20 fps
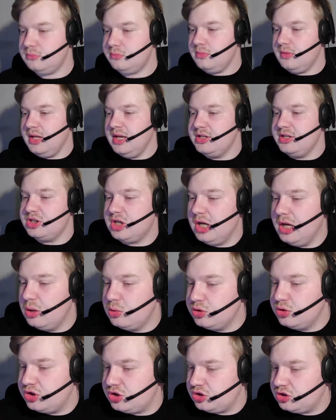It's
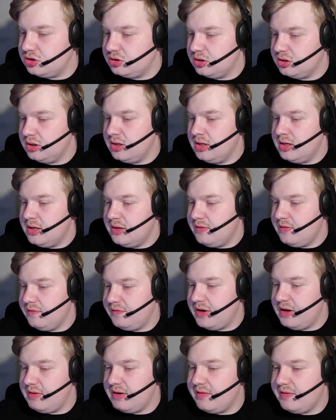close.
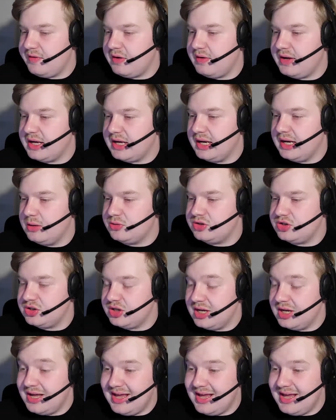Very, very close.